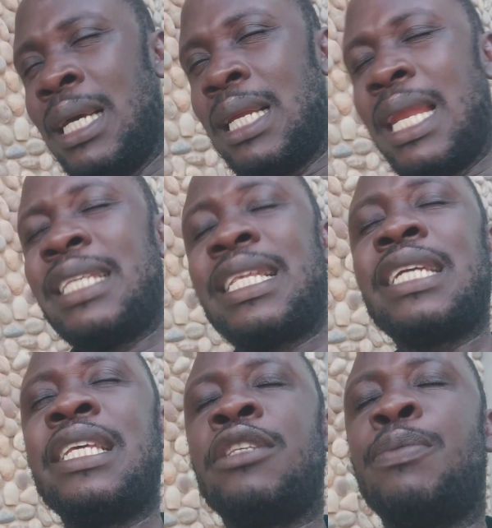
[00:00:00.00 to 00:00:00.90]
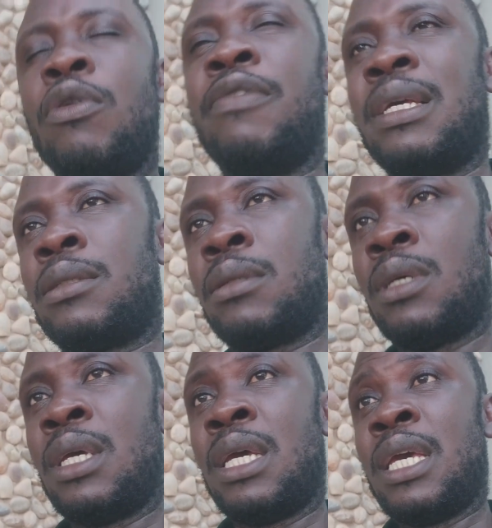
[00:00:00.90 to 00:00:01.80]
Let's take this proverb.
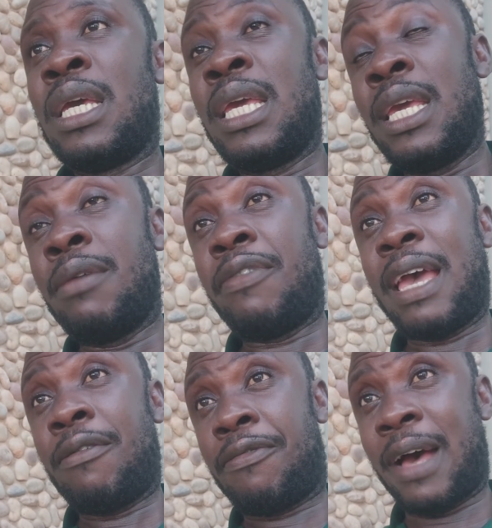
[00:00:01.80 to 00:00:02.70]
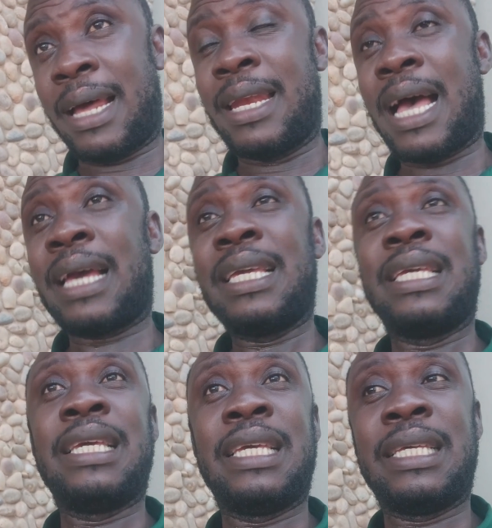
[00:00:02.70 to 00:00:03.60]
If a father
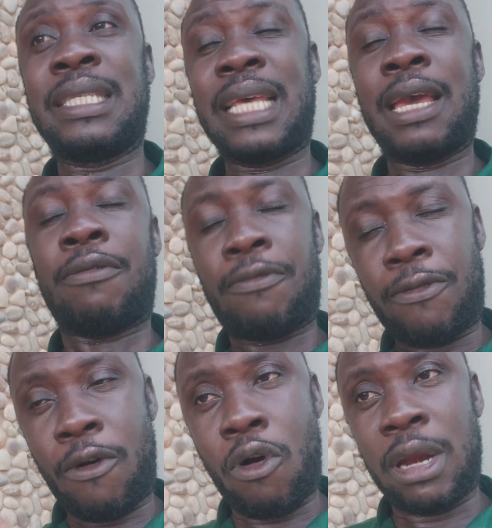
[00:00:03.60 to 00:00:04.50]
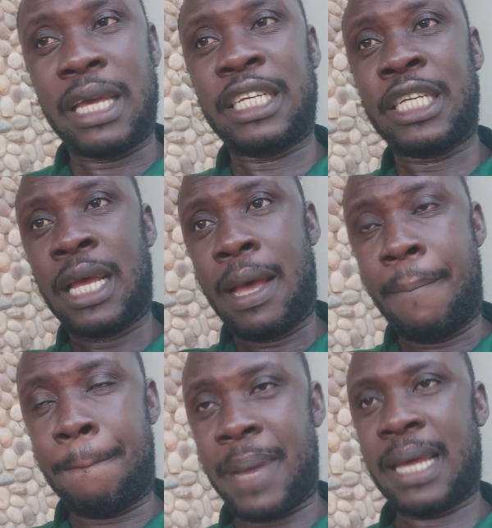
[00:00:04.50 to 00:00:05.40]
is a foolish
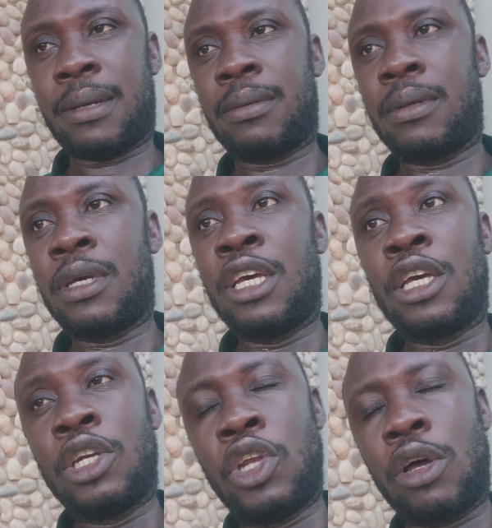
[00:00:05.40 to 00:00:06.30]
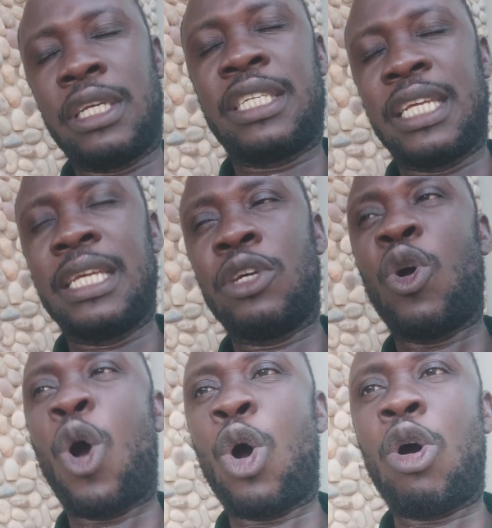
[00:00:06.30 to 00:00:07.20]
man, don't think
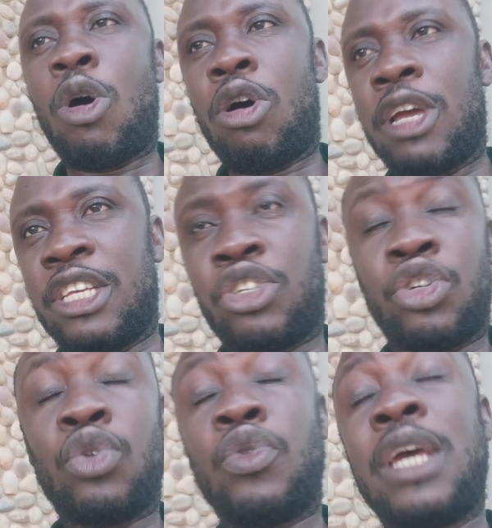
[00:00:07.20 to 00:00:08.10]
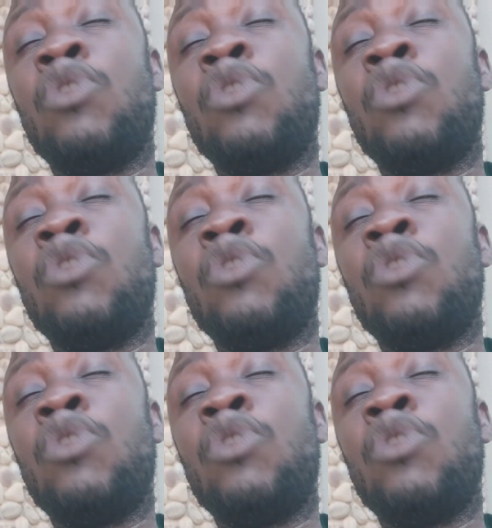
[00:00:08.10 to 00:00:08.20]
all his children